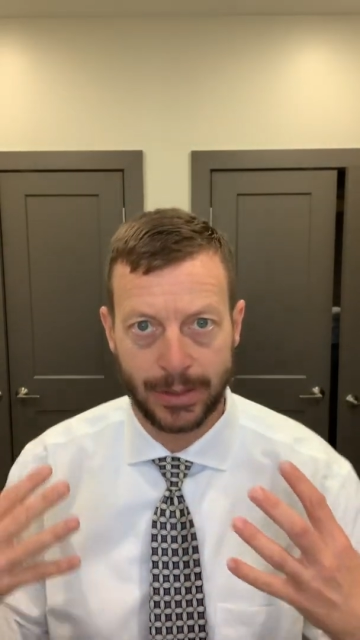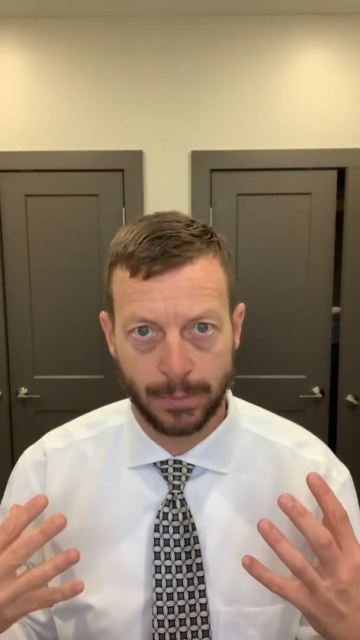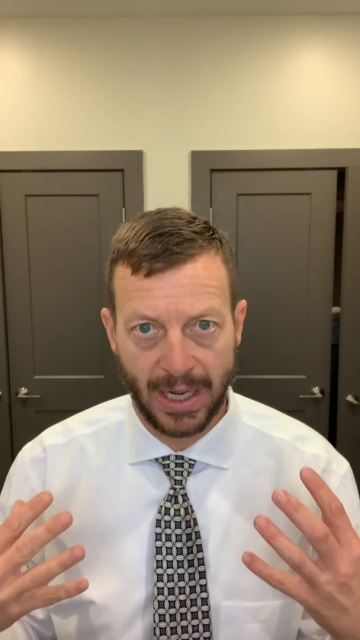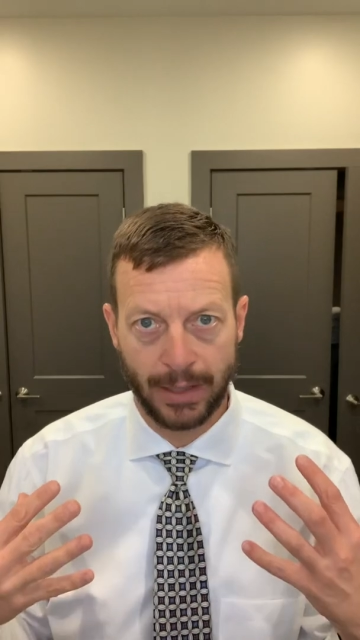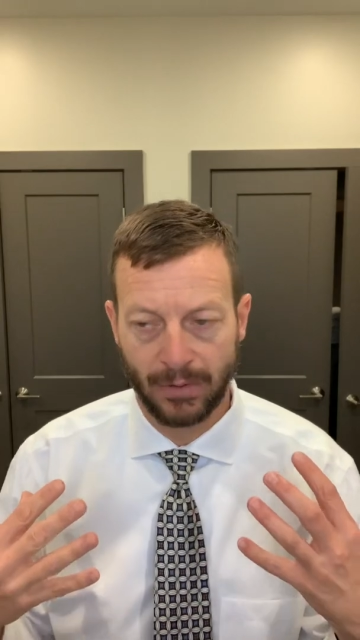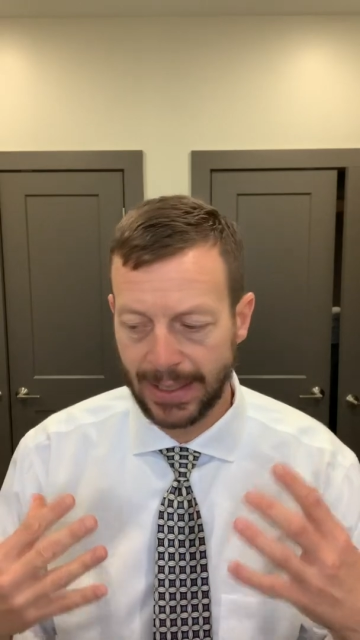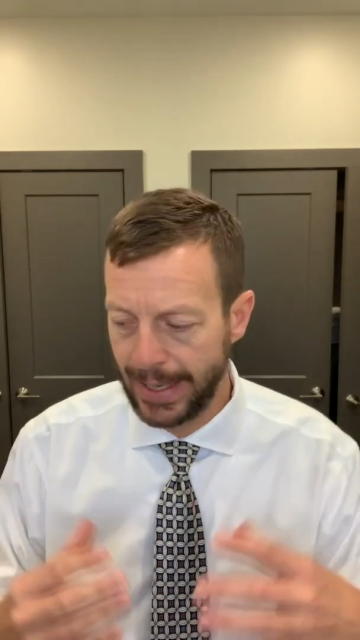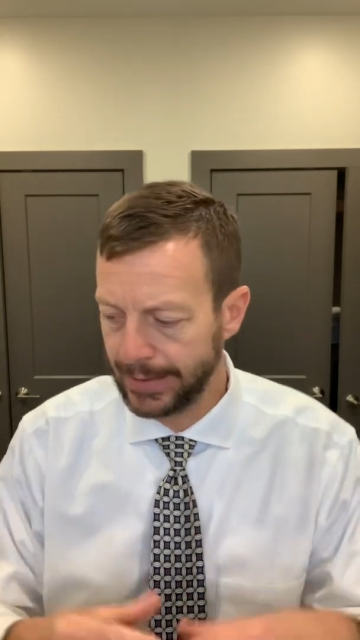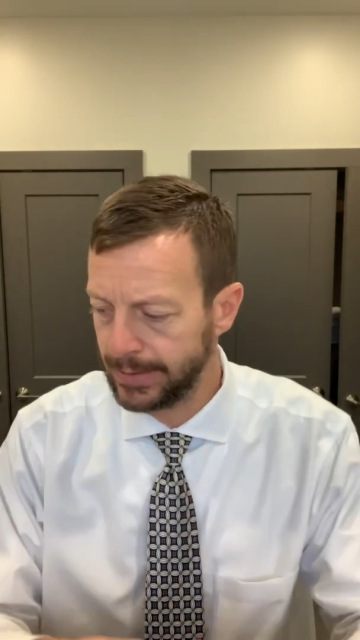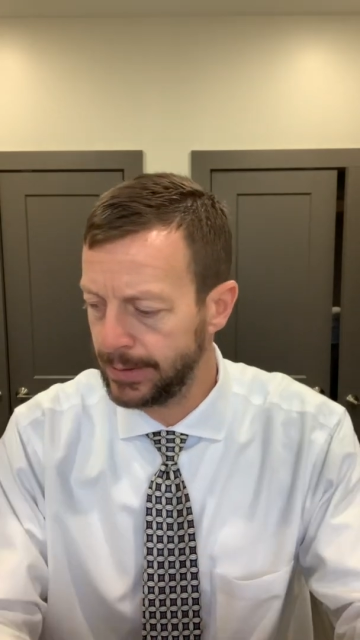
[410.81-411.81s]
your body
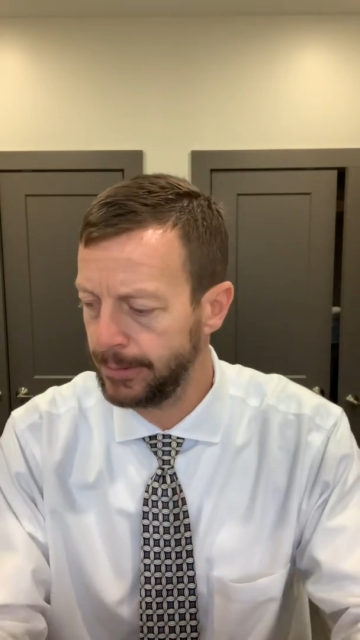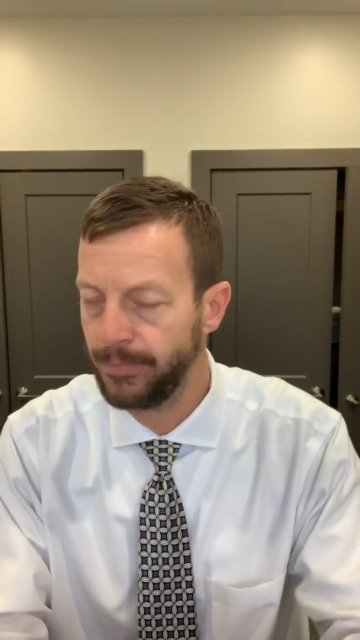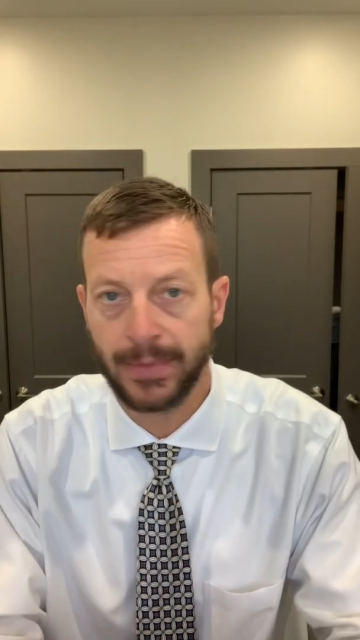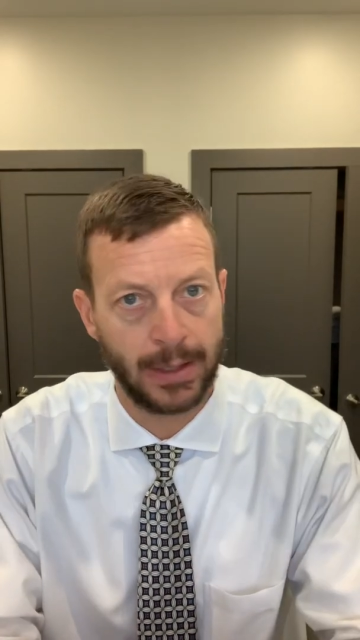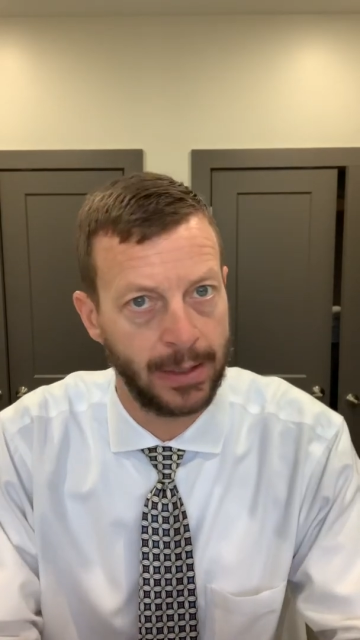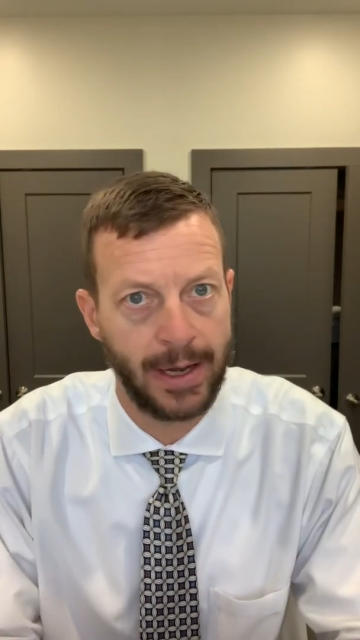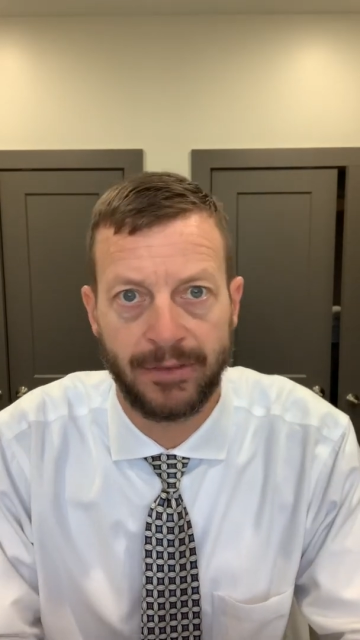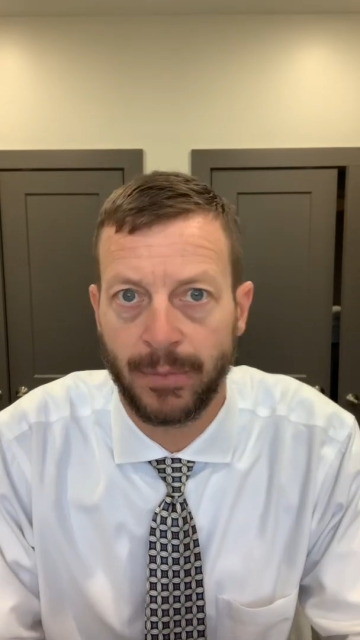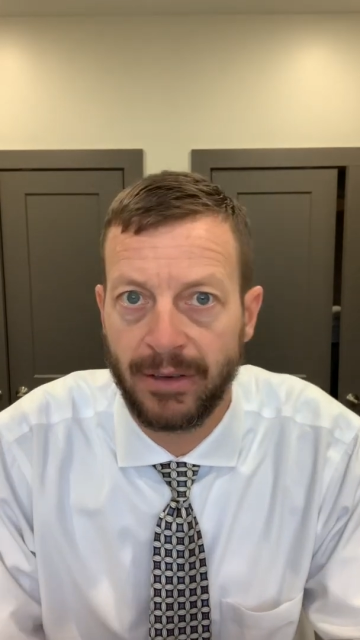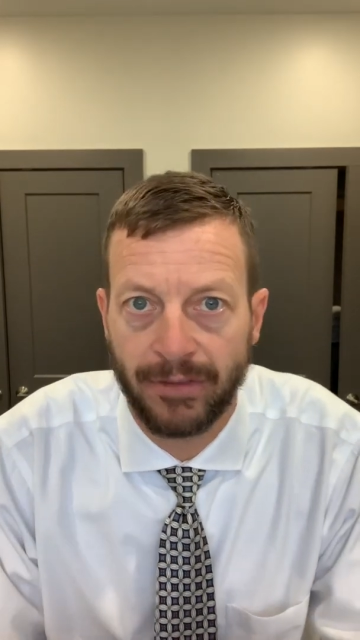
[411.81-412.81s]
relax. Doesn't have to
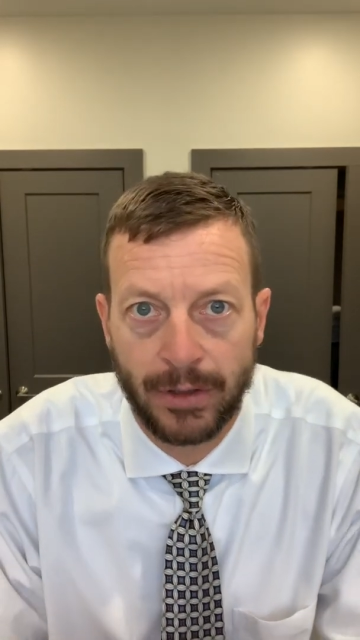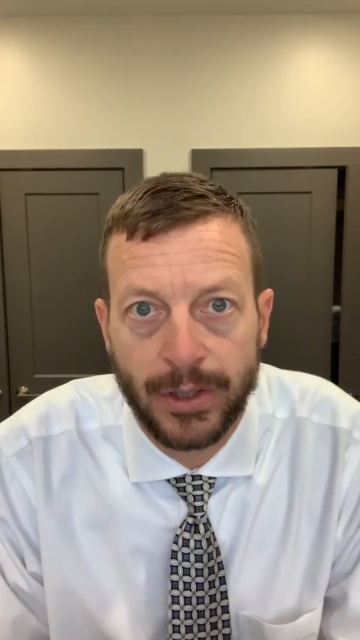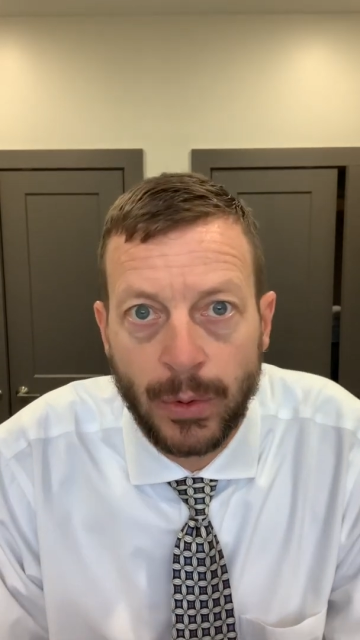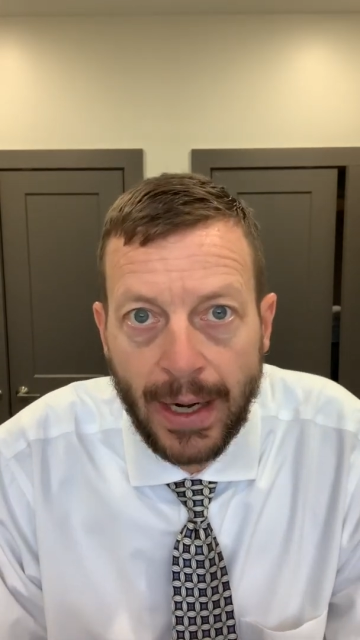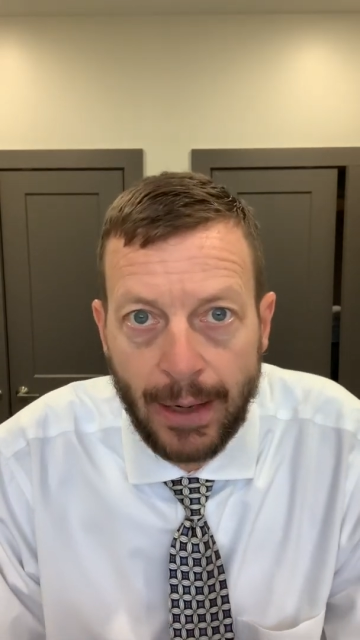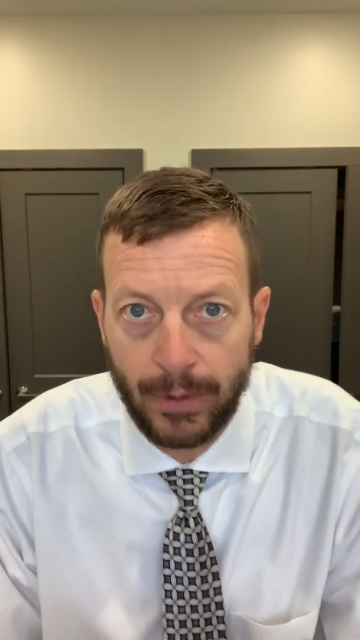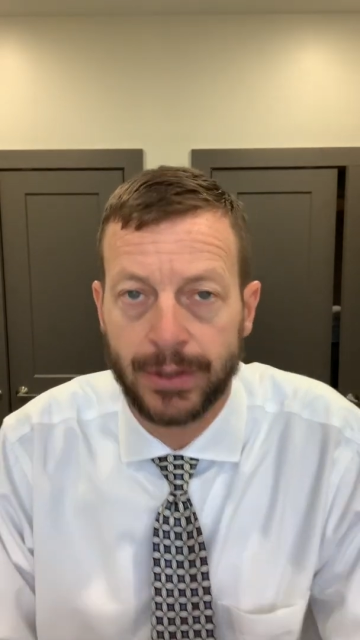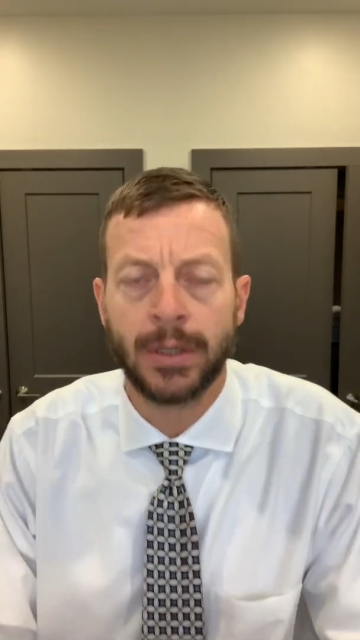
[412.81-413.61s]
be for 2 hours.